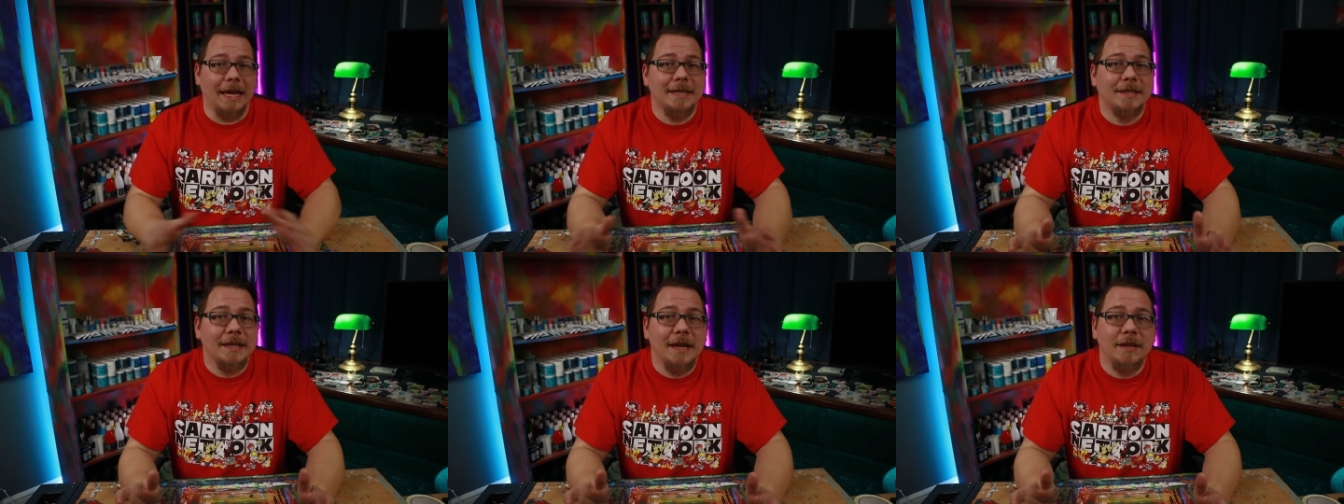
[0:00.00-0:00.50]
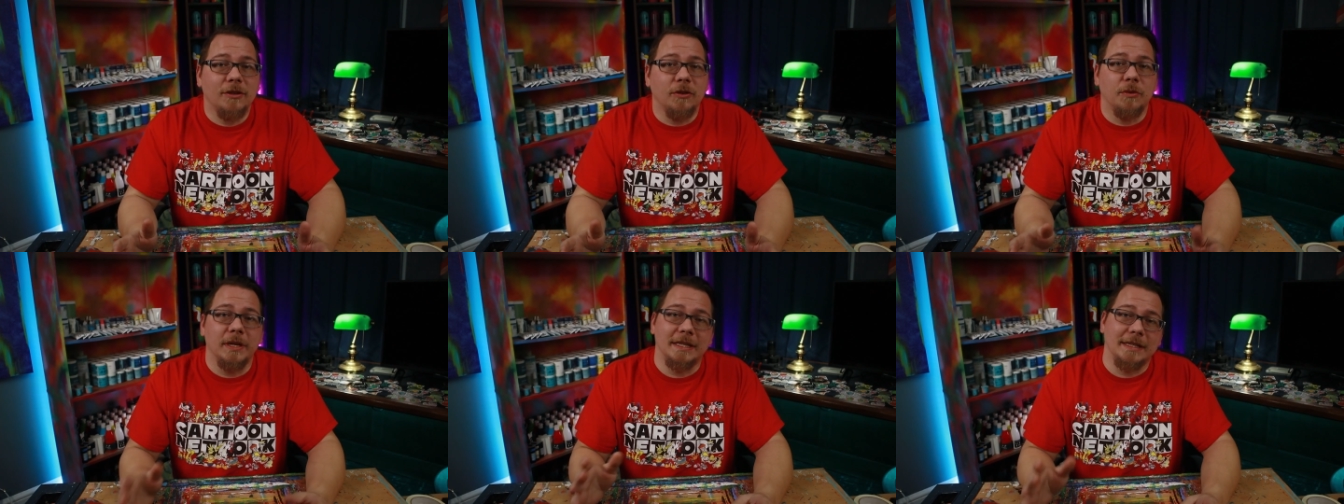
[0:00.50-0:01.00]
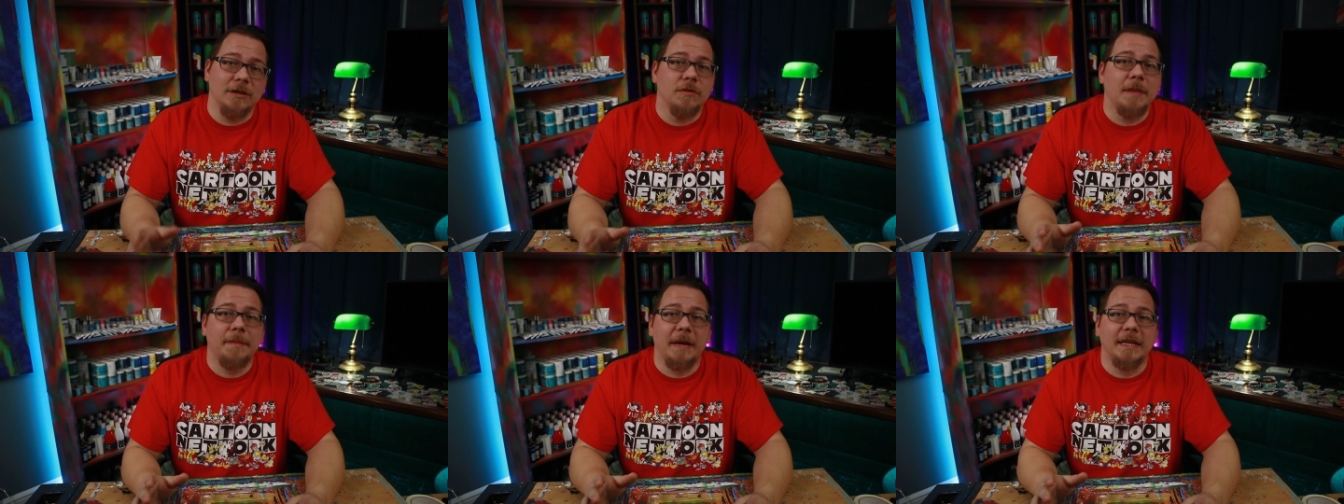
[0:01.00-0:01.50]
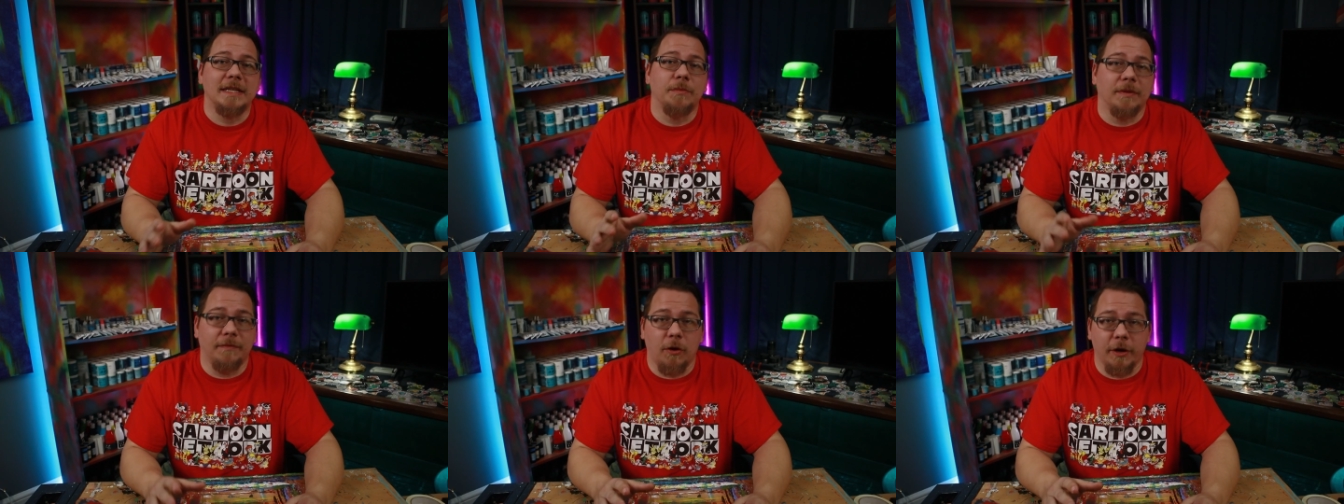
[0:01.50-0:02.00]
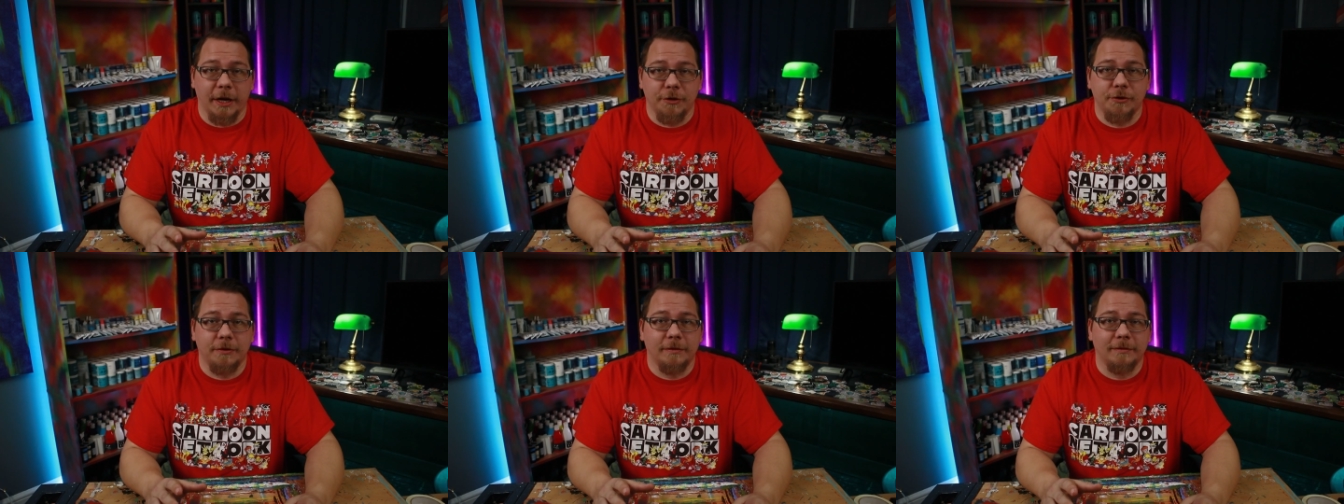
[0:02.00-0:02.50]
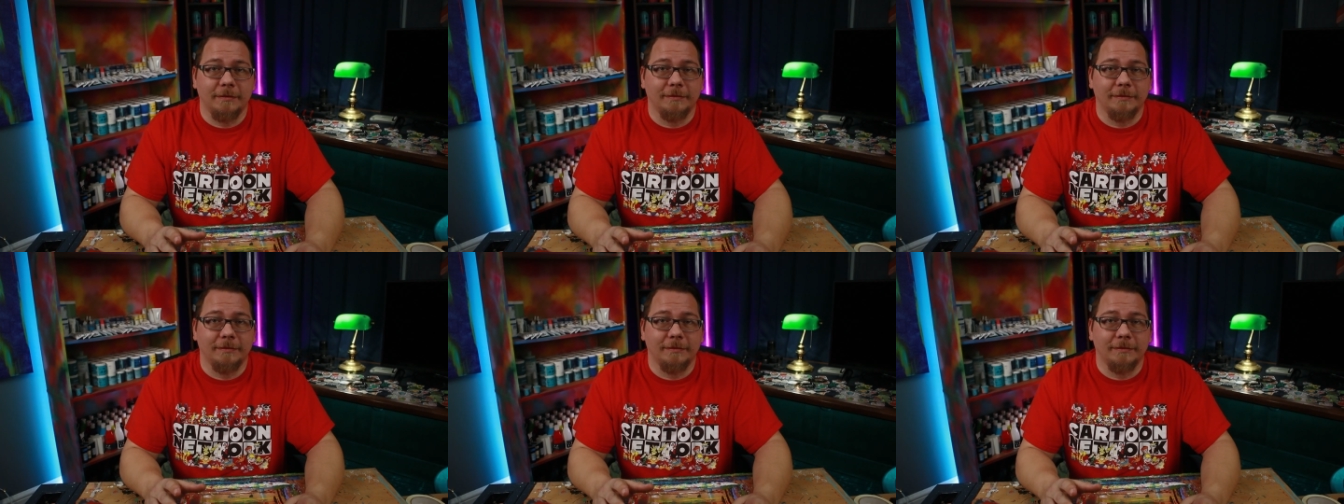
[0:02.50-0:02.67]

last thing I do is seal my painting with varnish.